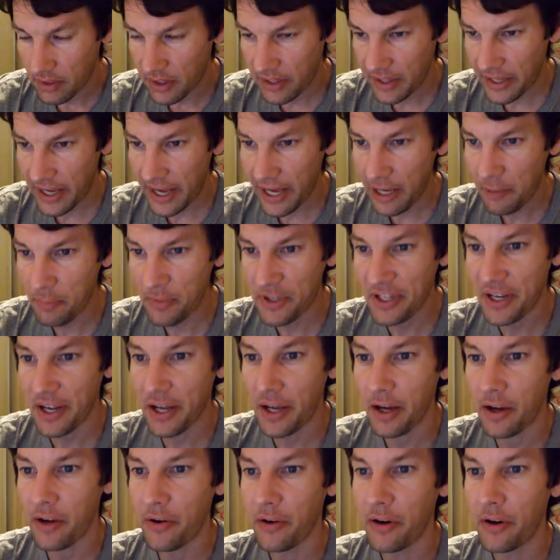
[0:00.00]
Cape
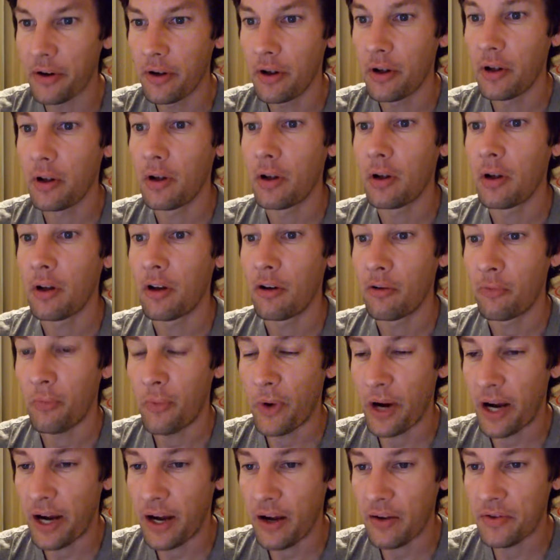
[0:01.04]
Town.
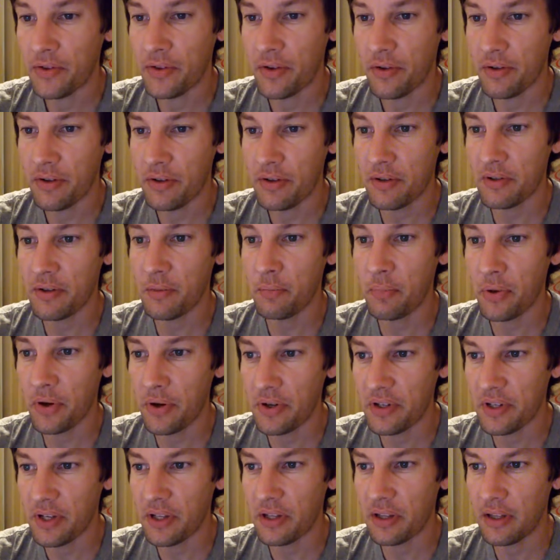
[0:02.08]
Wow, so this is a
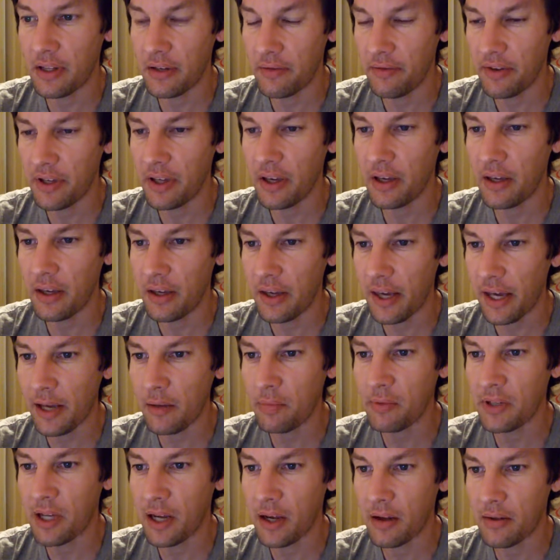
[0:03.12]
person living in
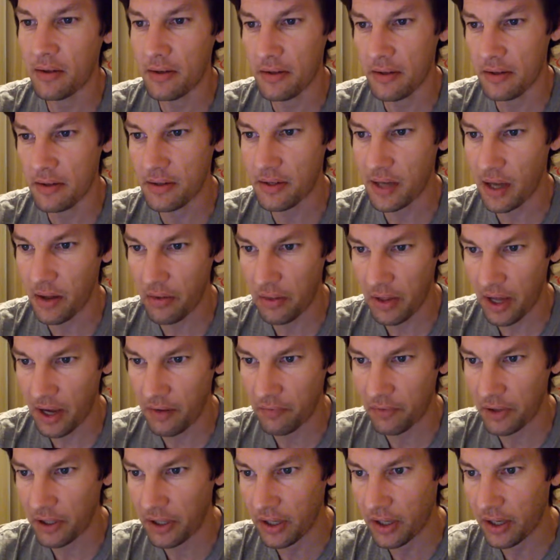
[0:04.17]
Cape Town. This is South
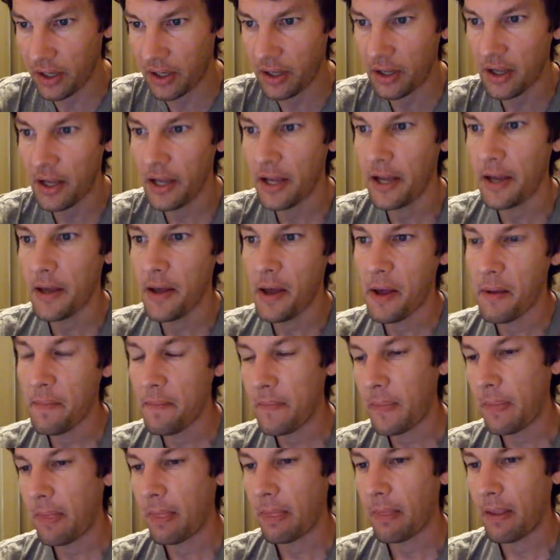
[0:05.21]
Africa.
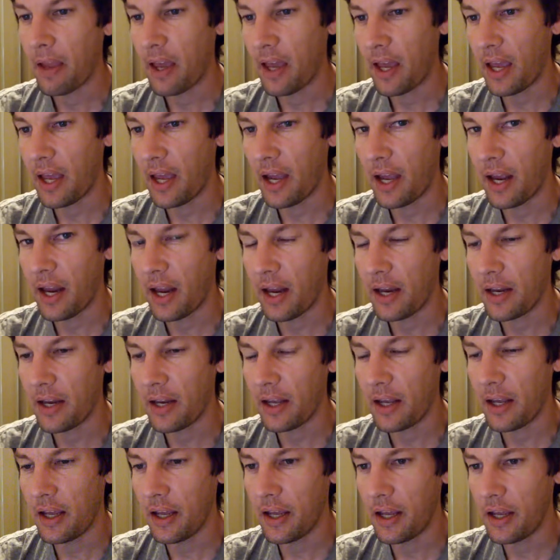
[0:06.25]
And
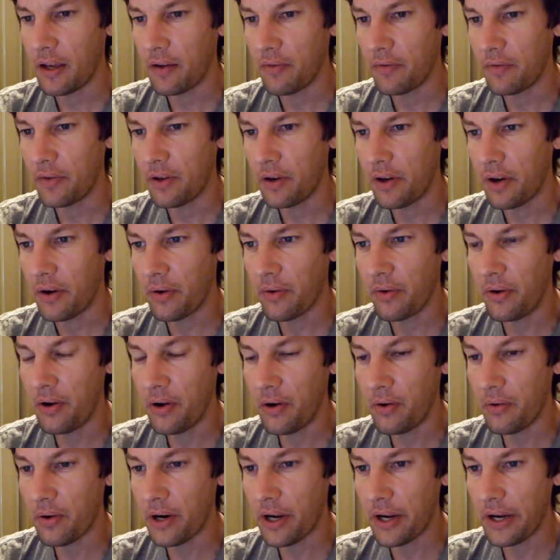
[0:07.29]
if you don't
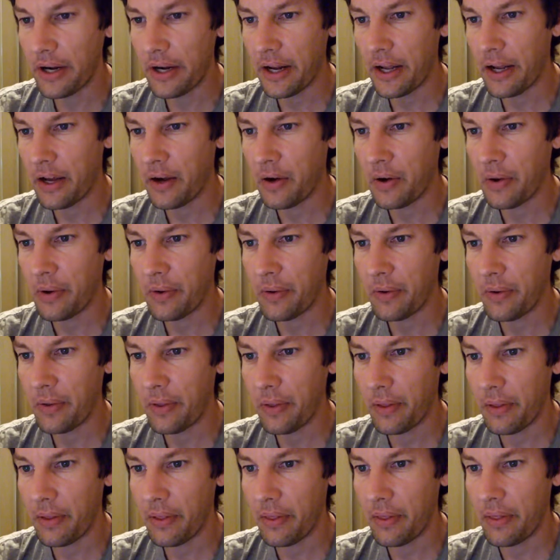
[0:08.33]
know right now,
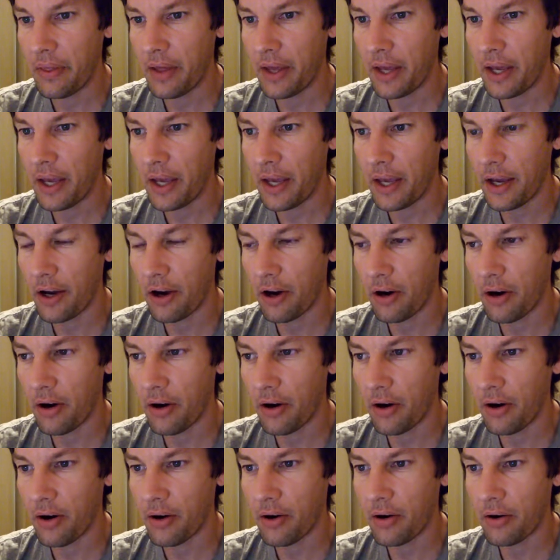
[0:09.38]
they
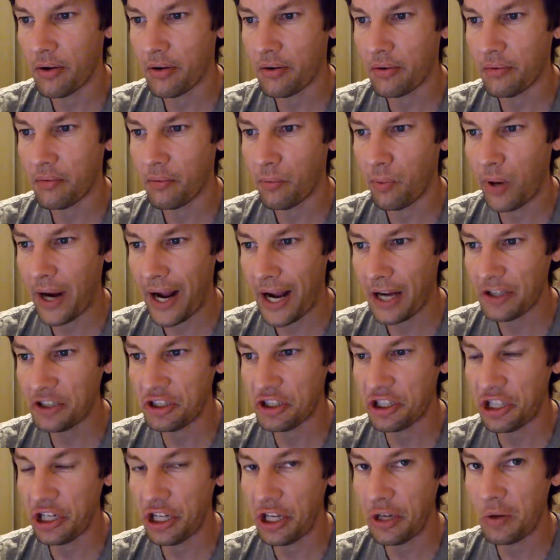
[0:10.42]
are
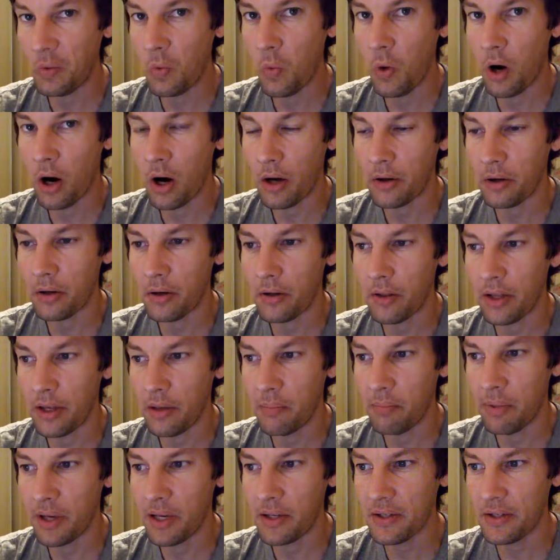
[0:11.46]
rationing water. They
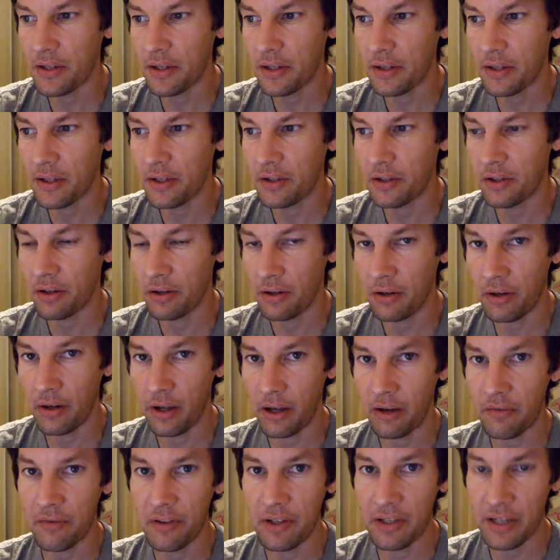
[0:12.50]
basically turned
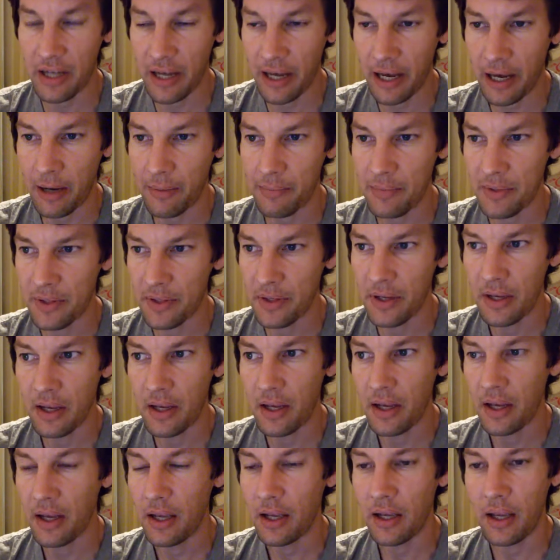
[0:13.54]
off the taps
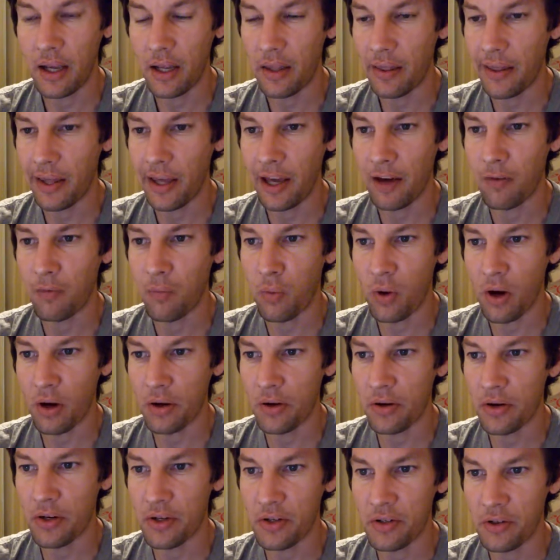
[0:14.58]
and they have
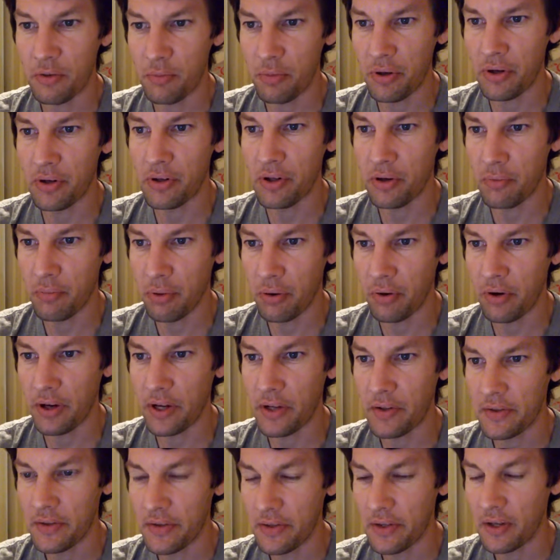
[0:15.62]
water distribution
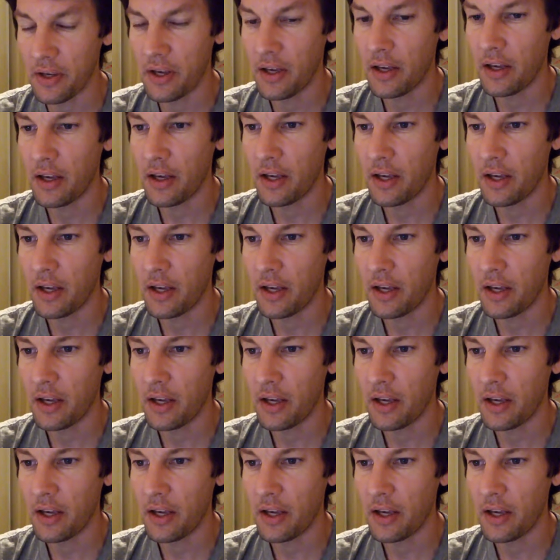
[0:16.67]
points.